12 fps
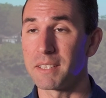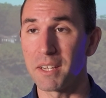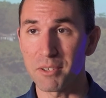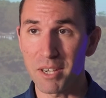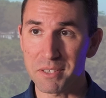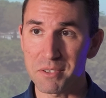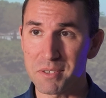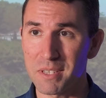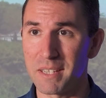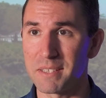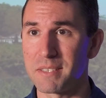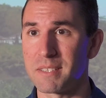the other
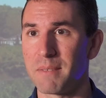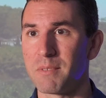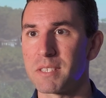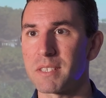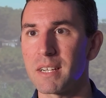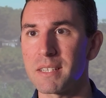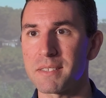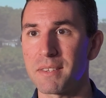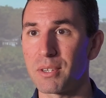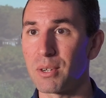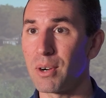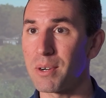exercises I've discussed,
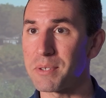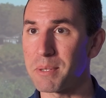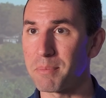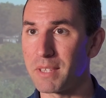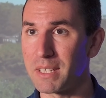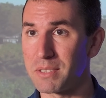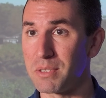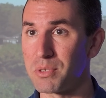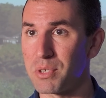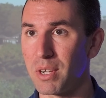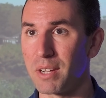there are some things you should